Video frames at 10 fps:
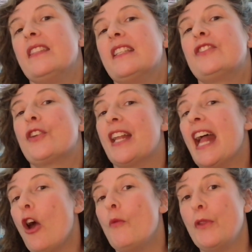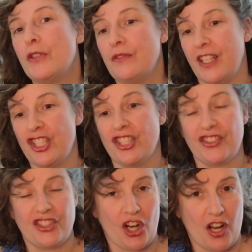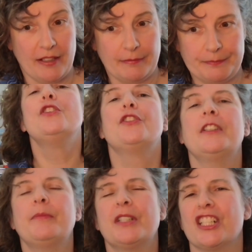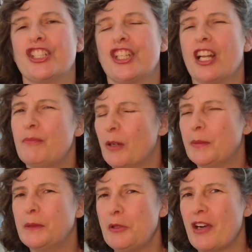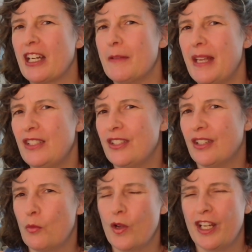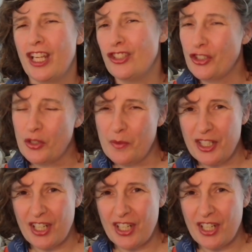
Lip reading: that's going to help those features shine. During production, I probably recommend to work in 2-ish